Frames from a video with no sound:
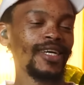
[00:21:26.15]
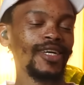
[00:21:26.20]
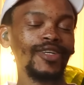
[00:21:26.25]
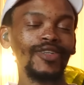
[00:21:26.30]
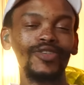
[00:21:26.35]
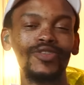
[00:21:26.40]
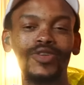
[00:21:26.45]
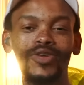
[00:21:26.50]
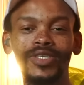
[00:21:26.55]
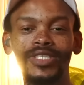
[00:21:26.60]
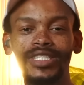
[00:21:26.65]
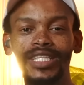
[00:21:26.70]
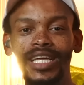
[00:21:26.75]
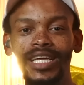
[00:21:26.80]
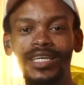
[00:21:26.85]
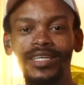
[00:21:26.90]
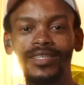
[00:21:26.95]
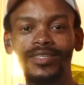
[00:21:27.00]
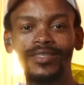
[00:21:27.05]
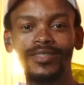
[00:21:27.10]
it's
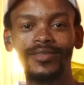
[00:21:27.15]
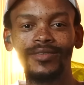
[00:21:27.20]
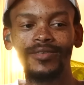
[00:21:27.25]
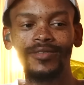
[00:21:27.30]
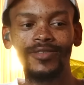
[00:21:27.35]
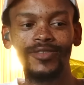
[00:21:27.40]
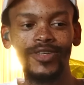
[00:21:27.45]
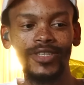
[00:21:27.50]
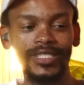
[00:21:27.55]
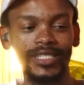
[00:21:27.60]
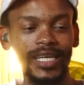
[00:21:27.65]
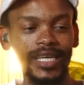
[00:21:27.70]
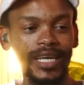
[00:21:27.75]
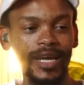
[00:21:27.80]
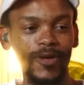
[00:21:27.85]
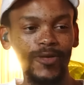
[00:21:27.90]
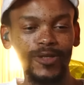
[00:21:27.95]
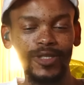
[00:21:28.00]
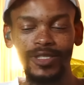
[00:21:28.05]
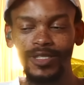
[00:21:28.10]
like you're saying I
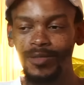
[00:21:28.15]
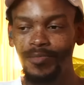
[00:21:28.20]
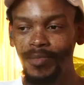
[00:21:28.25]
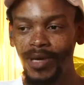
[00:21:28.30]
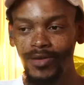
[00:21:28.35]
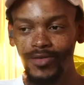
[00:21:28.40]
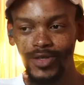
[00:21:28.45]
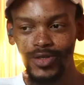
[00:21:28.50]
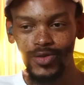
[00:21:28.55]
was married